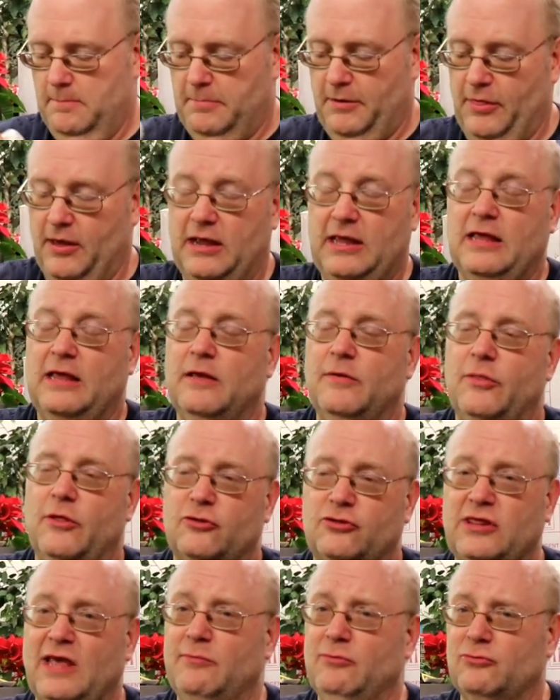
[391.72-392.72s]
But the, the
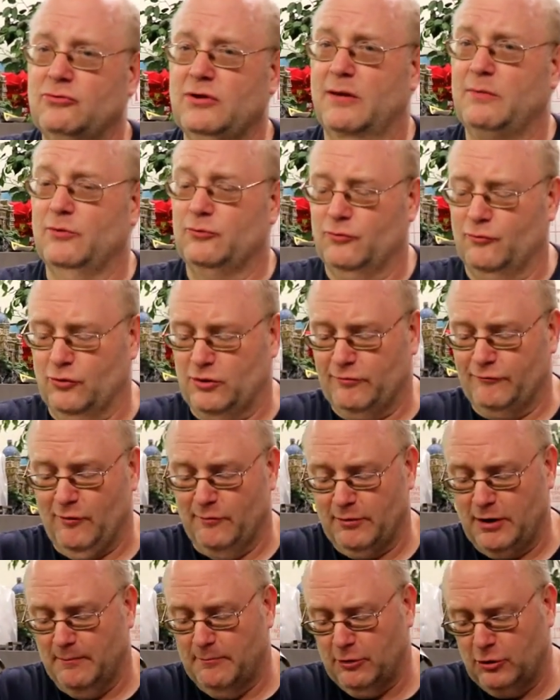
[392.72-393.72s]
seven travels are
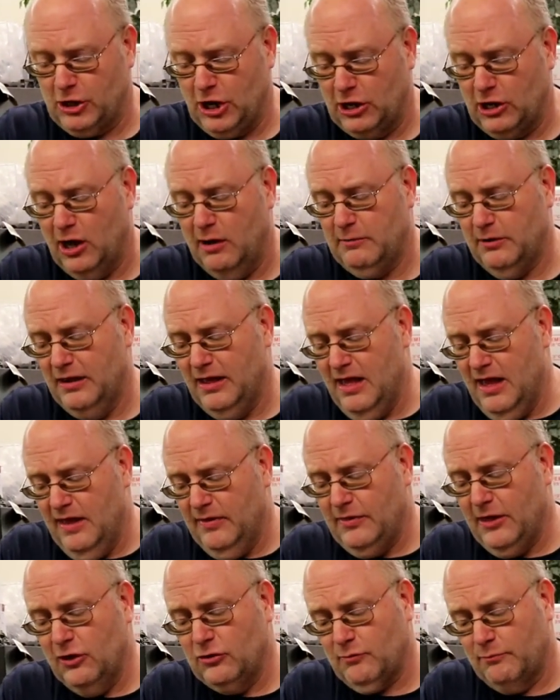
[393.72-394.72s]
from Kagoma.
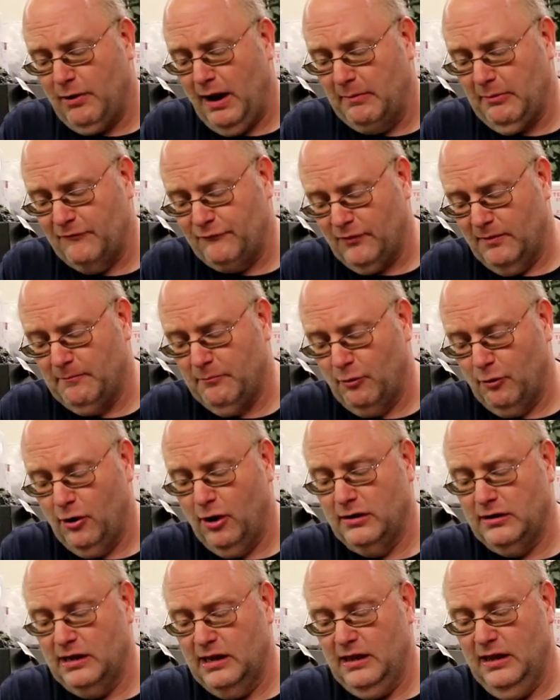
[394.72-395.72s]
These are probably from
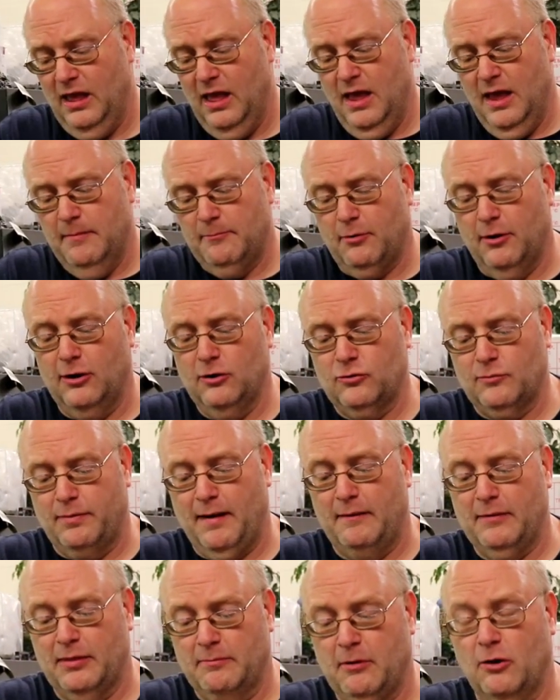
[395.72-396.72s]
Burundi. Burundis are
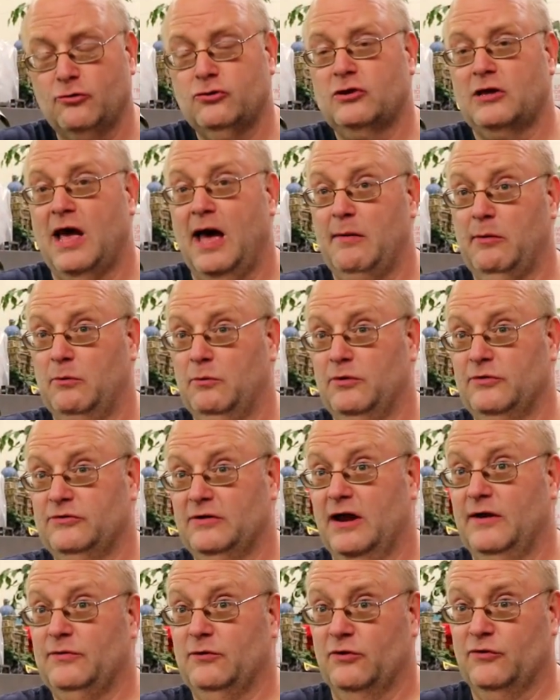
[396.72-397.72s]
probably the most common ones
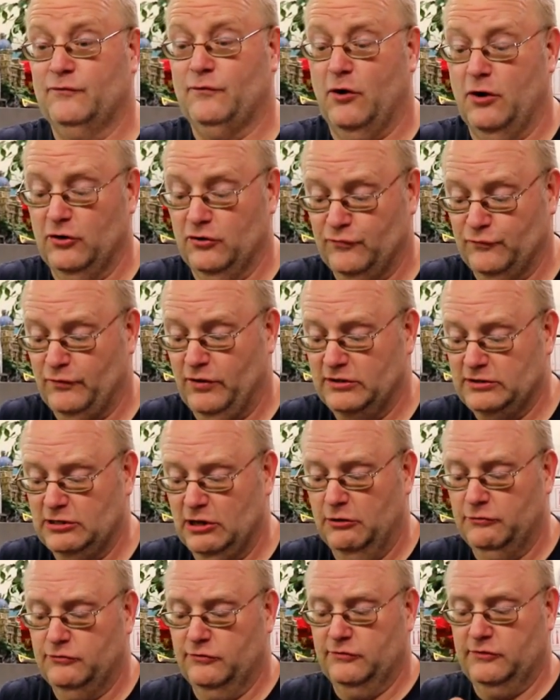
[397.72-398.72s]
out there as far as
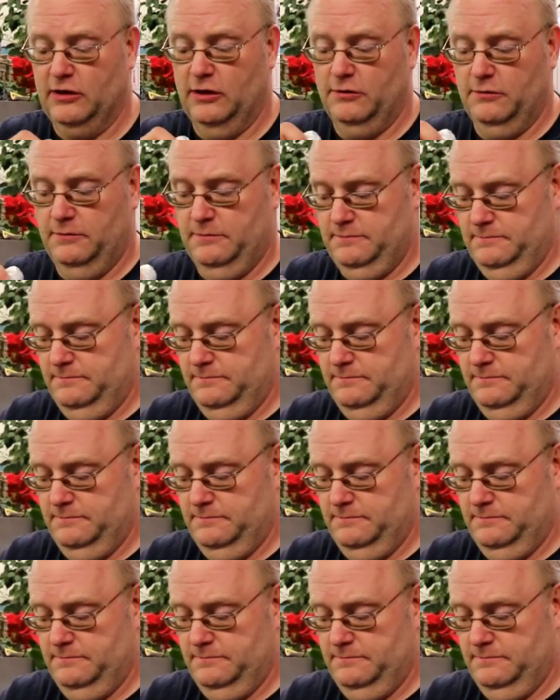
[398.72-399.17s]
Frontosas go.